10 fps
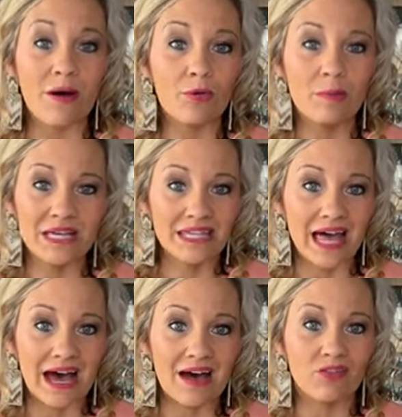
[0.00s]
I will be
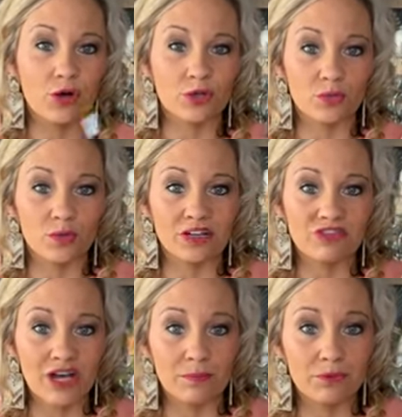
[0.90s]
live on the
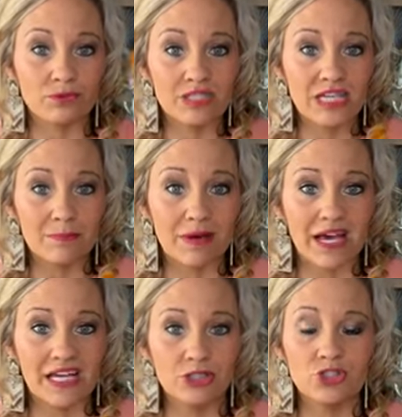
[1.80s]
Re-Fabbed Boutique
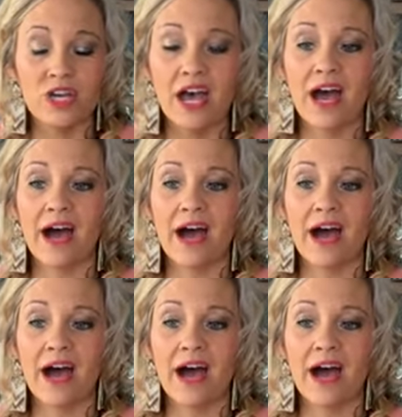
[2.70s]
page